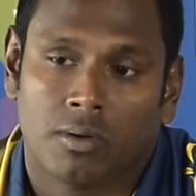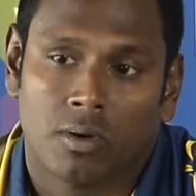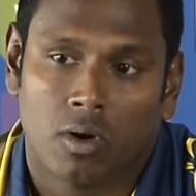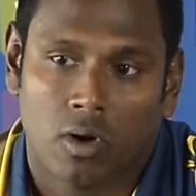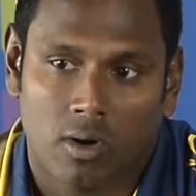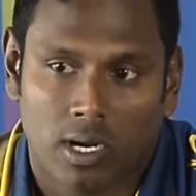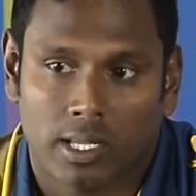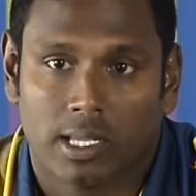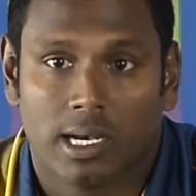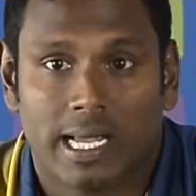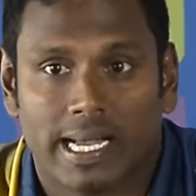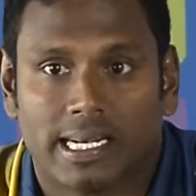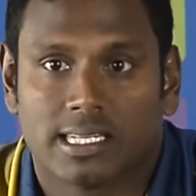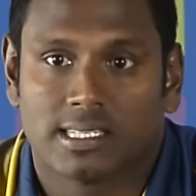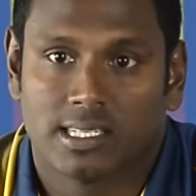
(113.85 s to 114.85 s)
or rather,
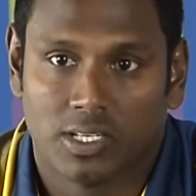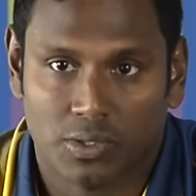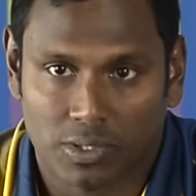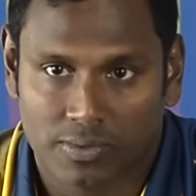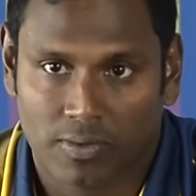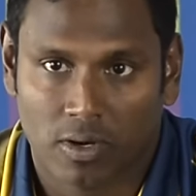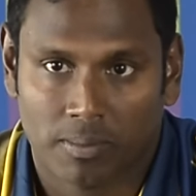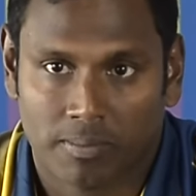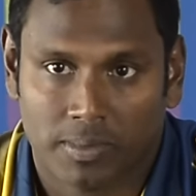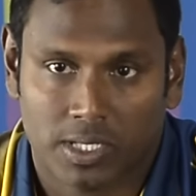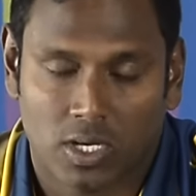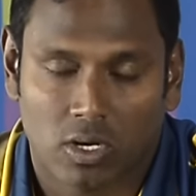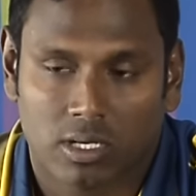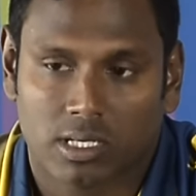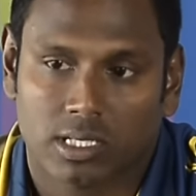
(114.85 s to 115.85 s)
latest news from the
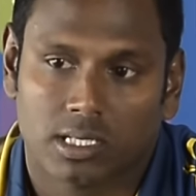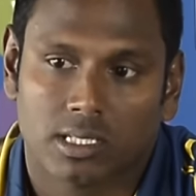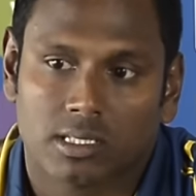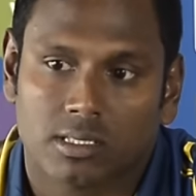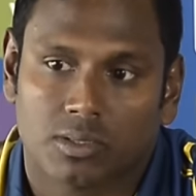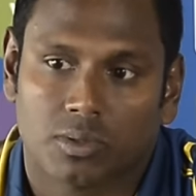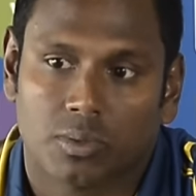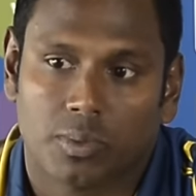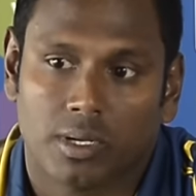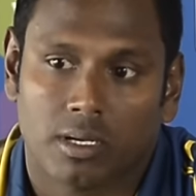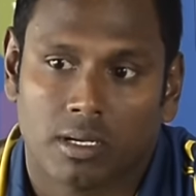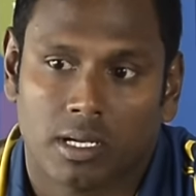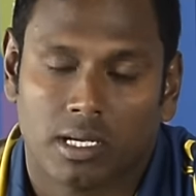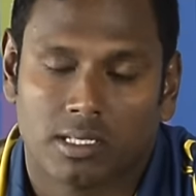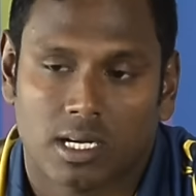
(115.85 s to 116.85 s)
doctors. So
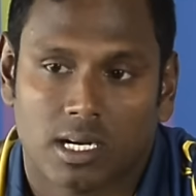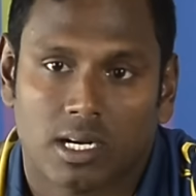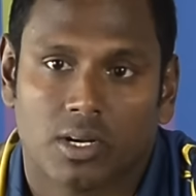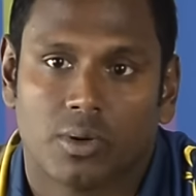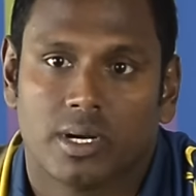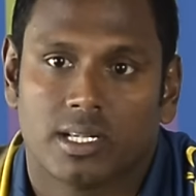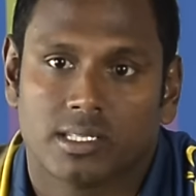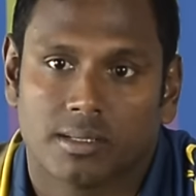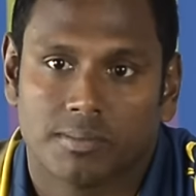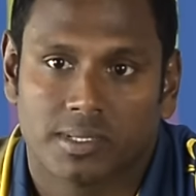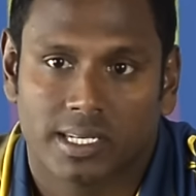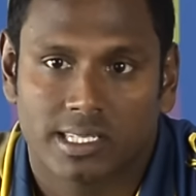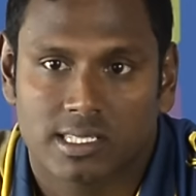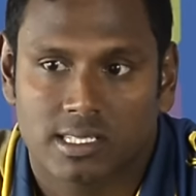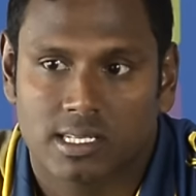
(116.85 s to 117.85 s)
we, he's undergoing some
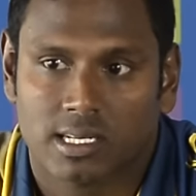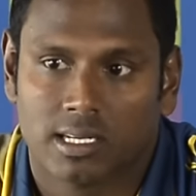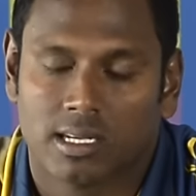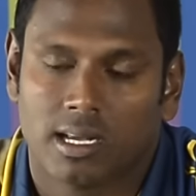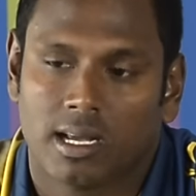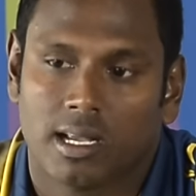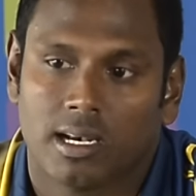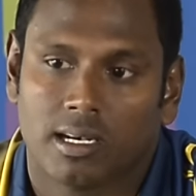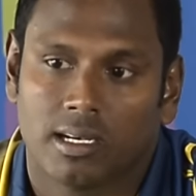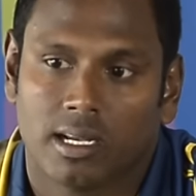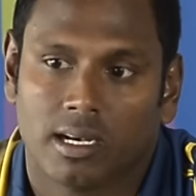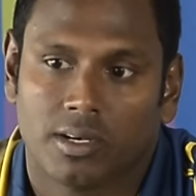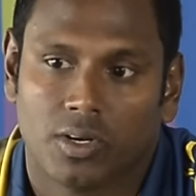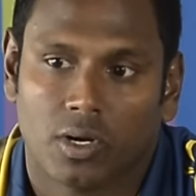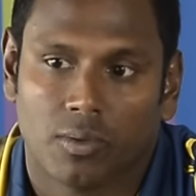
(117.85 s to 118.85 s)
tests and
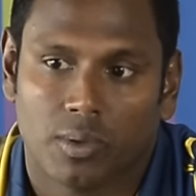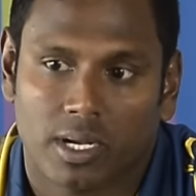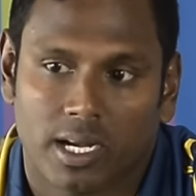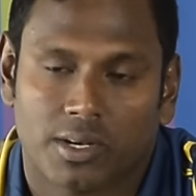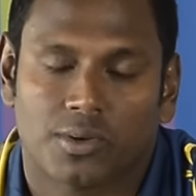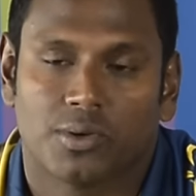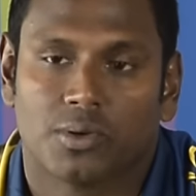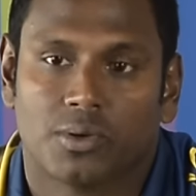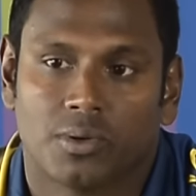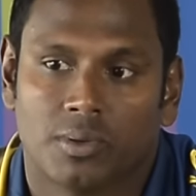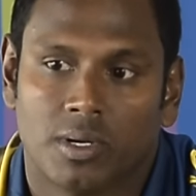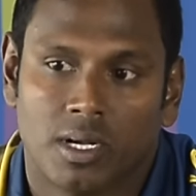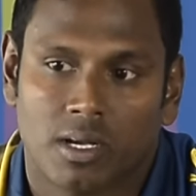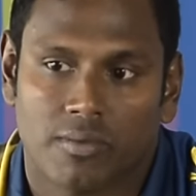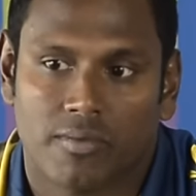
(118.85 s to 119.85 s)
and y'all will get to know
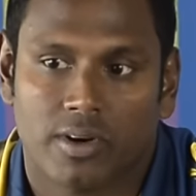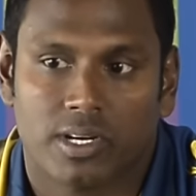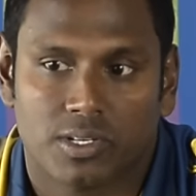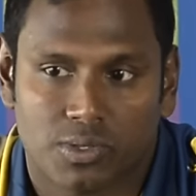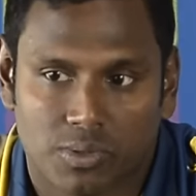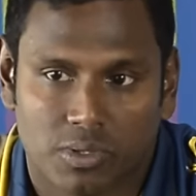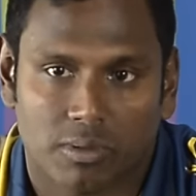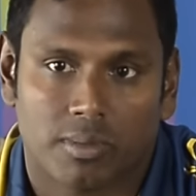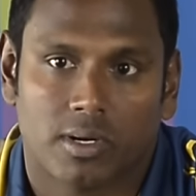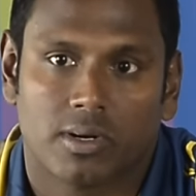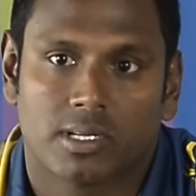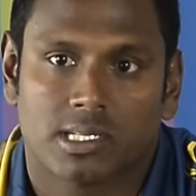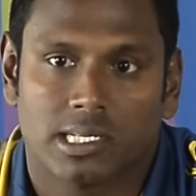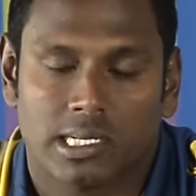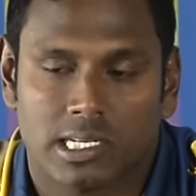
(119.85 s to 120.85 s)
very soon about
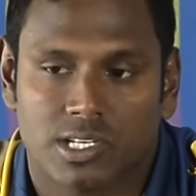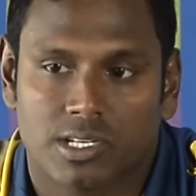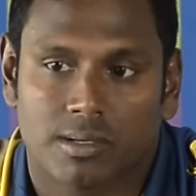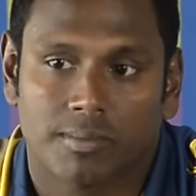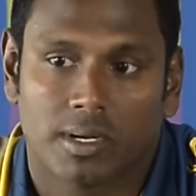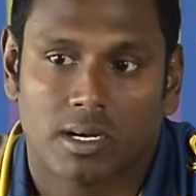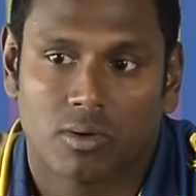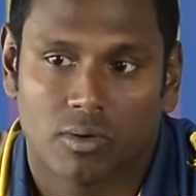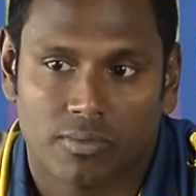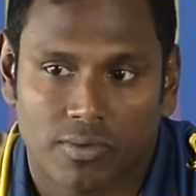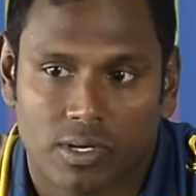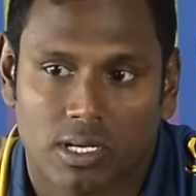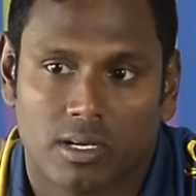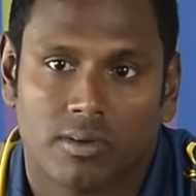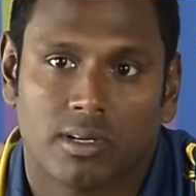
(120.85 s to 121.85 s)
his condition. But
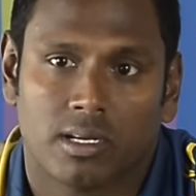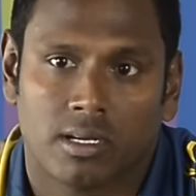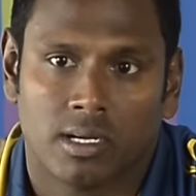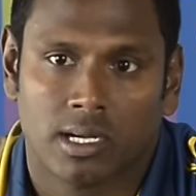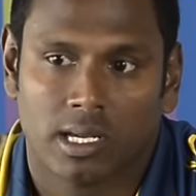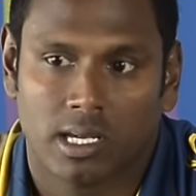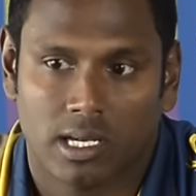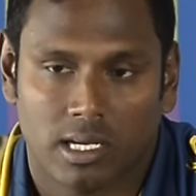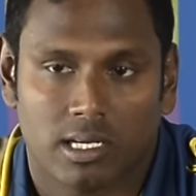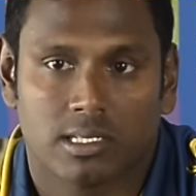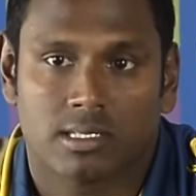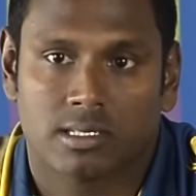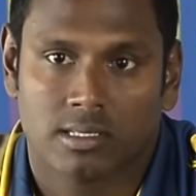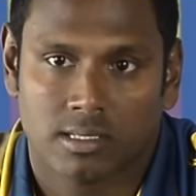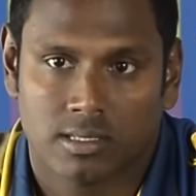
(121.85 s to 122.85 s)
hopefully he he is